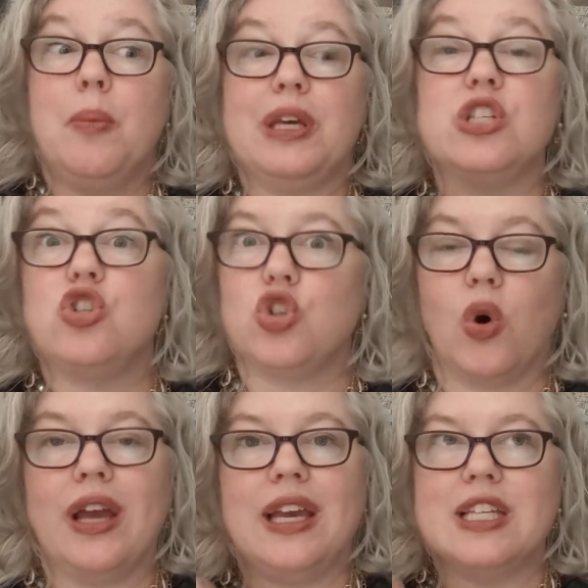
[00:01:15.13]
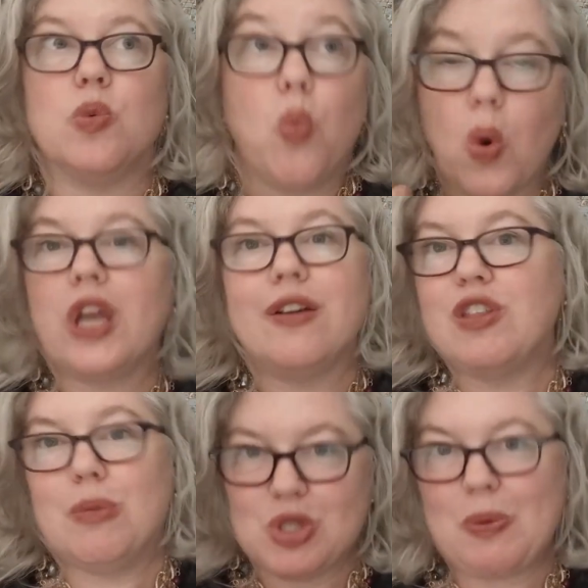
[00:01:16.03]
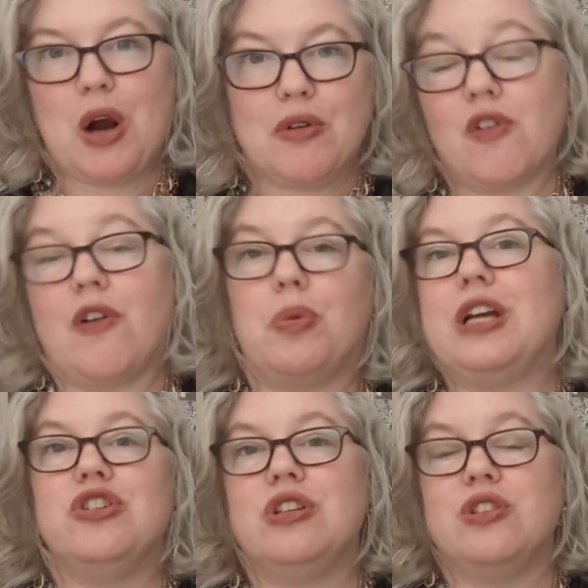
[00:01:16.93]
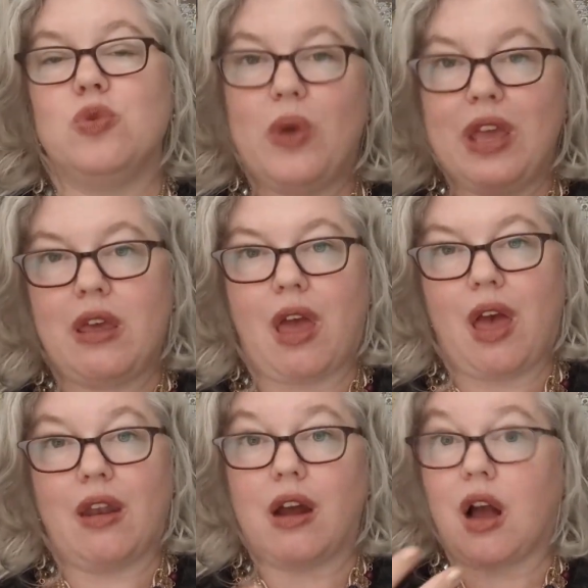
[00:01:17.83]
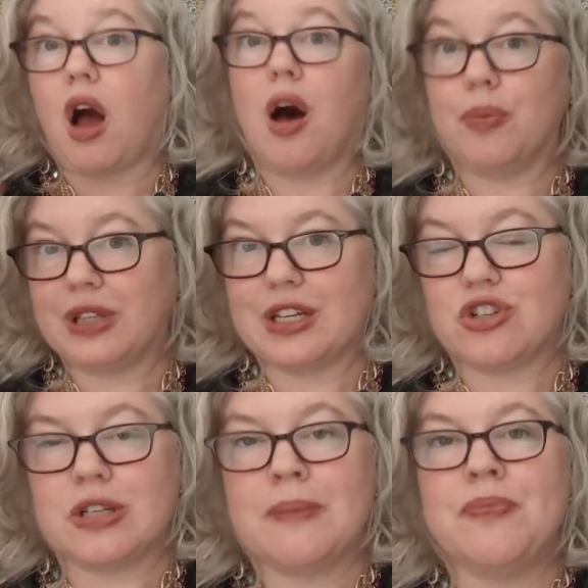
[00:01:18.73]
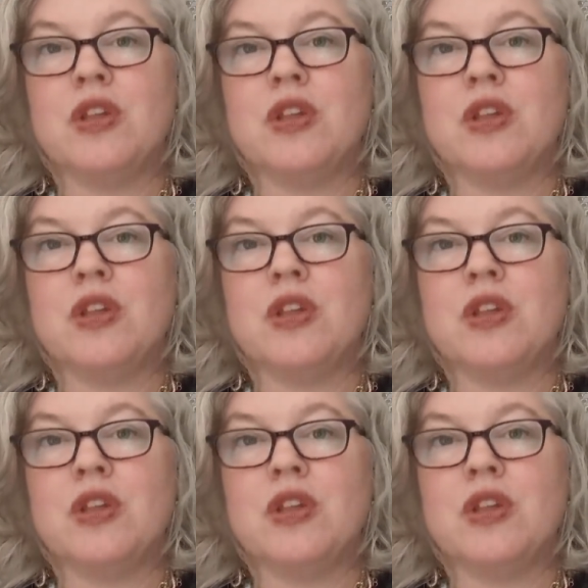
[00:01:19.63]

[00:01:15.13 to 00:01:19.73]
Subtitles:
because joy is one of the most powerful vibrations we can accomplish.